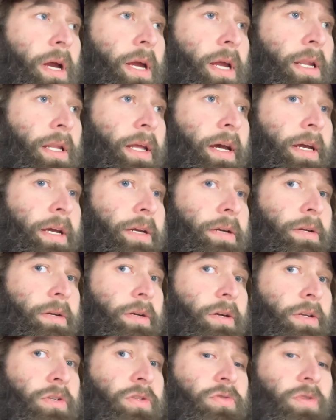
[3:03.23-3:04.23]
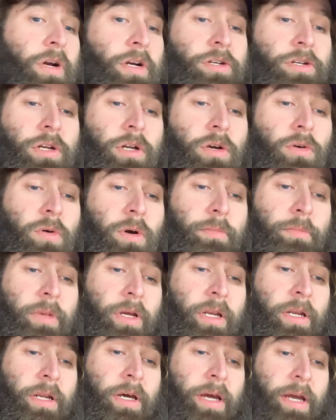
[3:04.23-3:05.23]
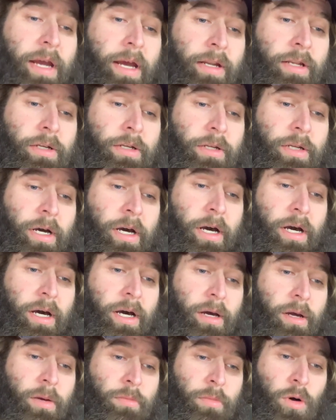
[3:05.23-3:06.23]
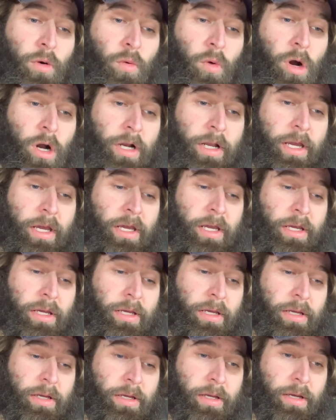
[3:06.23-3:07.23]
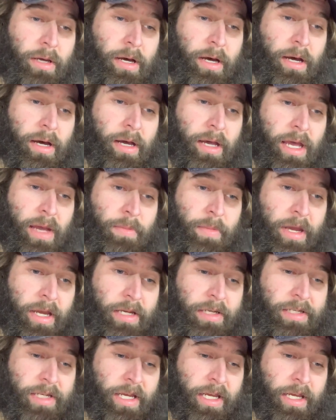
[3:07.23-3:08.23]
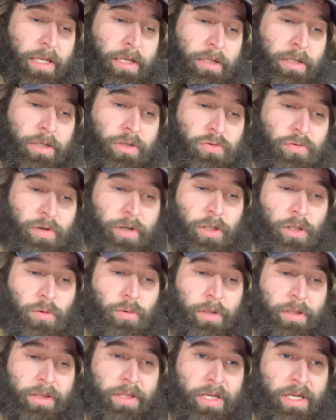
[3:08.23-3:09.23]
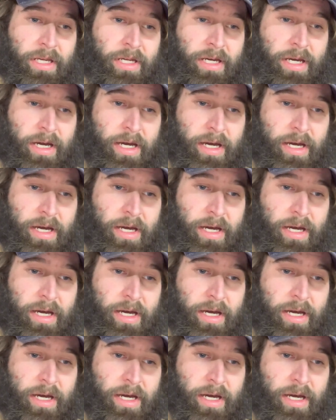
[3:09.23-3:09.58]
like construction equipment. I had a Milwaukee M18, the drill with the